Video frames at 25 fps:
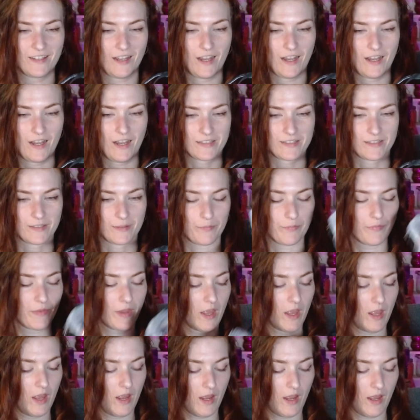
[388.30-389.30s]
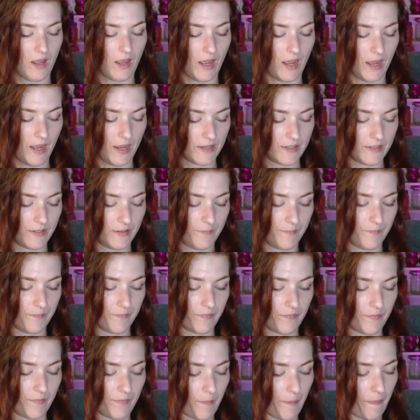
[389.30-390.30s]
Awesome. And
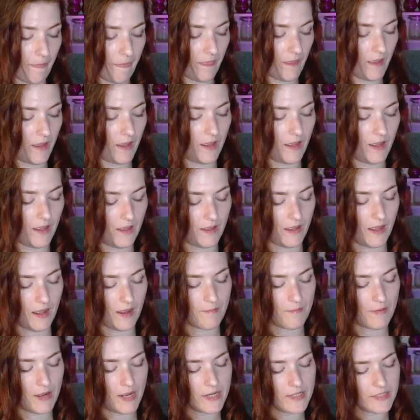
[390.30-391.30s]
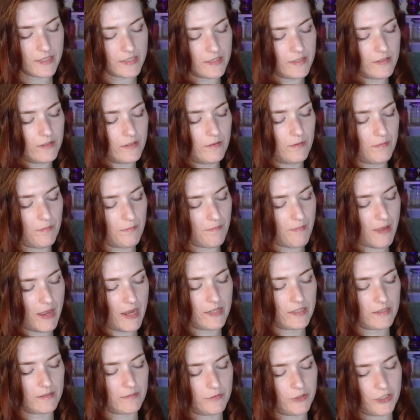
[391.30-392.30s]
I might still
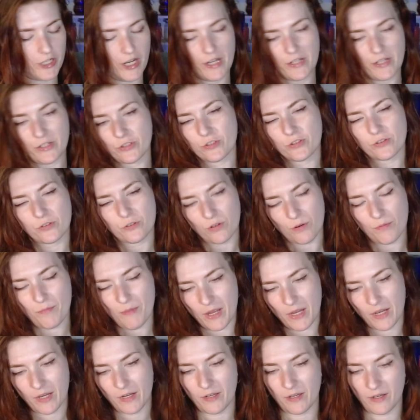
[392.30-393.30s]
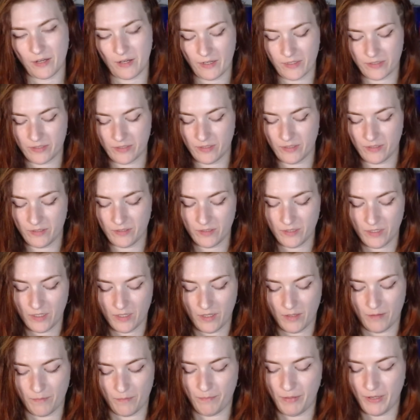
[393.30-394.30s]
make some changes or make it neater,
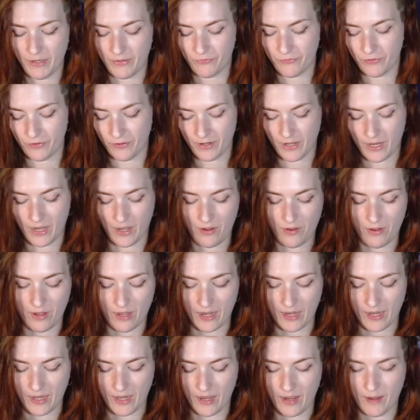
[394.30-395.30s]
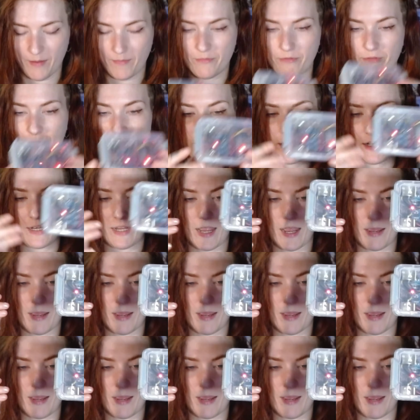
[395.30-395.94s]
but for now I am really